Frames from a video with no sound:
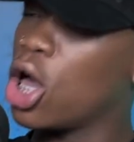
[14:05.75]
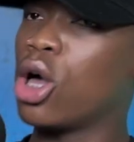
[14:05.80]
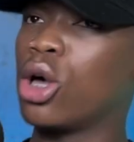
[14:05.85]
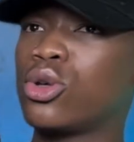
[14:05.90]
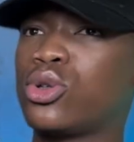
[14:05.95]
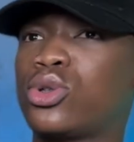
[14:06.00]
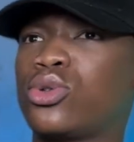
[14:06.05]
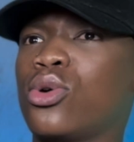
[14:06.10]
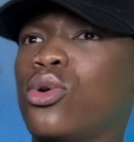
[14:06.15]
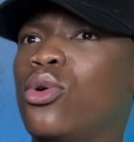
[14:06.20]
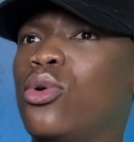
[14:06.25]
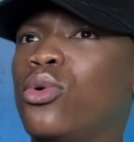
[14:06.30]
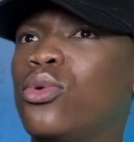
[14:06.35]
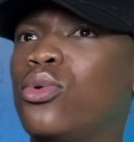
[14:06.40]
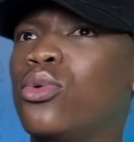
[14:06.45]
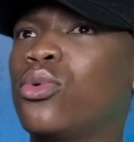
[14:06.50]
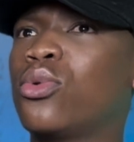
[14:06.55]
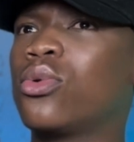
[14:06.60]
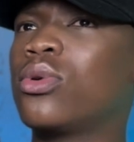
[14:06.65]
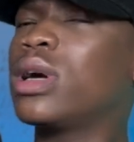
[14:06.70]

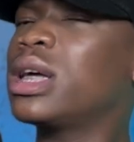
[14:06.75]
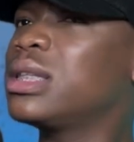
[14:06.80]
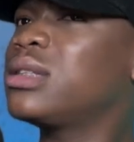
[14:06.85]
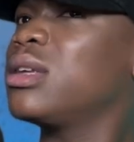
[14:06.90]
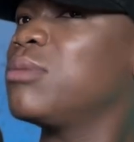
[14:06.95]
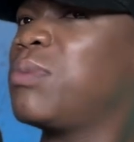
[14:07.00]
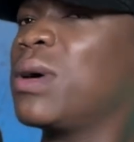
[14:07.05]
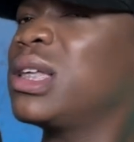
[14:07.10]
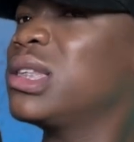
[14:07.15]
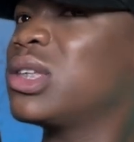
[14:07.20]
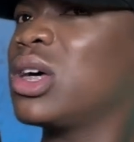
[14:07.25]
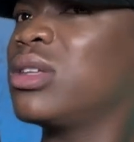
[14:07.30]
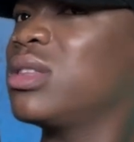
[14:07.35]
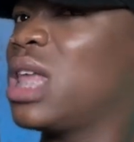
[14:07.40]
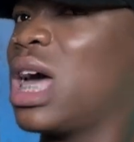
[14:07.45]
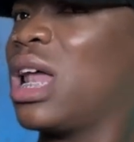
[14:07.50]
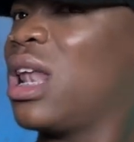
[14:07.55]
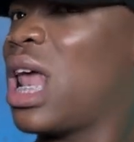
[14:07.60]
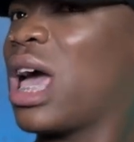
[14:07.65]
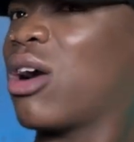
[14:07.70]
So it depends on
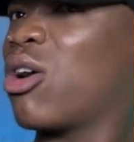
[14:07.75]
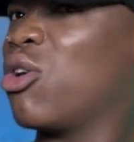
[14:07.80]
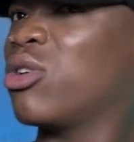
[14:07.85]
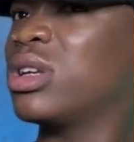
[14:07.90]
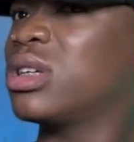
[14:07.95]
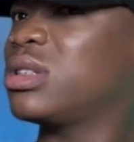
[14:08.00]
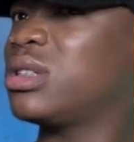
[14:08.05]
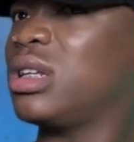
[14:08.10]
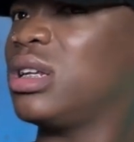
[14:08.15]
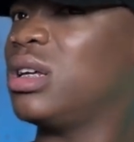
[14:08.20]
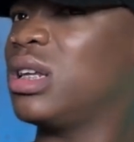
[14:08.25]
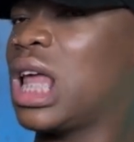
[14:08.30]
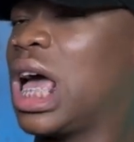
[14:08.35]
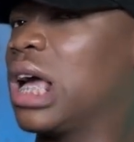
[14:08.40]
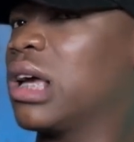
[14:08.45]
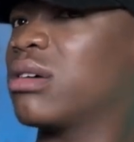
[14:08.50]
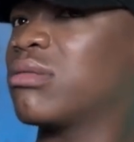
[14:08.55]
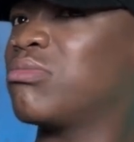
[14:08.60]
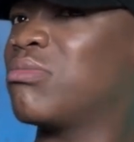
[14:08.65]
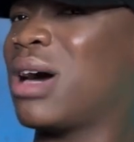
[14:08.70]
that, like honestly,
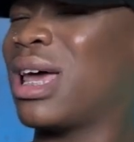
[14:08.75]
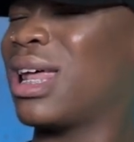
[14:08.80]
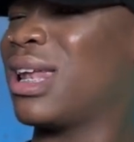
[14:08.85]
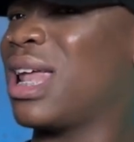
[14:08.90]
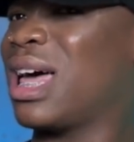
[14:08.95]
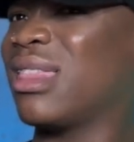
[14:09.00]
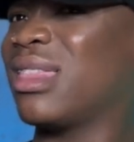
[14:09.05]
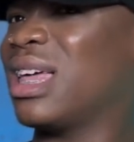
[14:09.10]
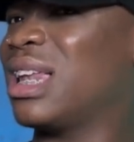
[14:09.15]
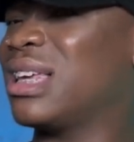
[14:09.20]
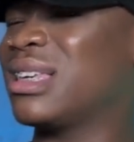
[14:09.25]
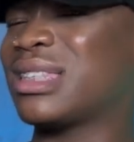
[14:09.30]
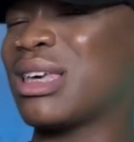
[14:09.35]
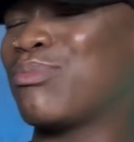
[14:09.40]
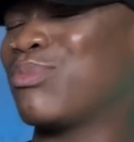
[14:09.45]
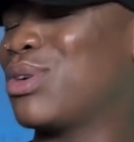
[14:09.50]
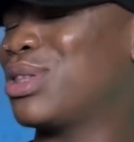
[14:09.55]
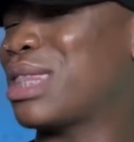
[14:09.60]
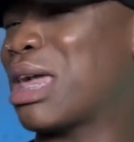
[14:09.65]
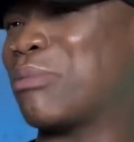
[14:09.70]
like mara nonetheless I'm
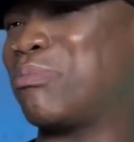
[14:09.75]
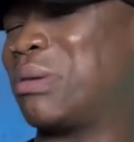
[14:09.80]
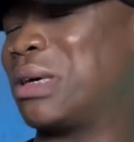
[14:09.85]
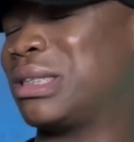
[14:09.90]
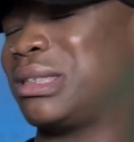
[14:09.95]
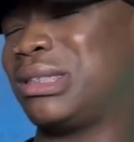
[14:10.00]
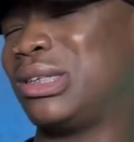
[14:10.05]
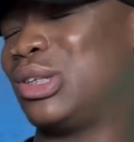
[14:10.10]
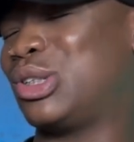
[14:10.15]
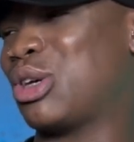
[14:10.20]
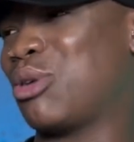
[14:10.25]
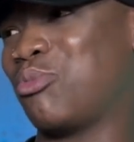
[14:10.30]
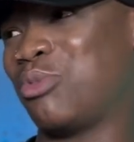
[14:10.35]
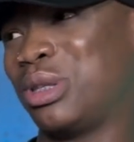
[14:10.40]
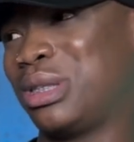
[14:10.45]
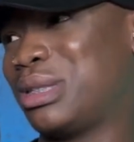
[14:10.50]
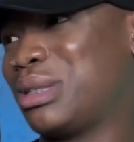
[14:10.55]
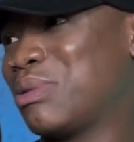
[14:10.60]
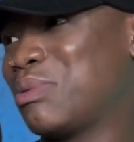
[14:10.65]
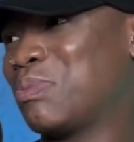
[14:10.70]
not that petty
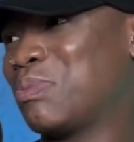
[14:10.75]
with.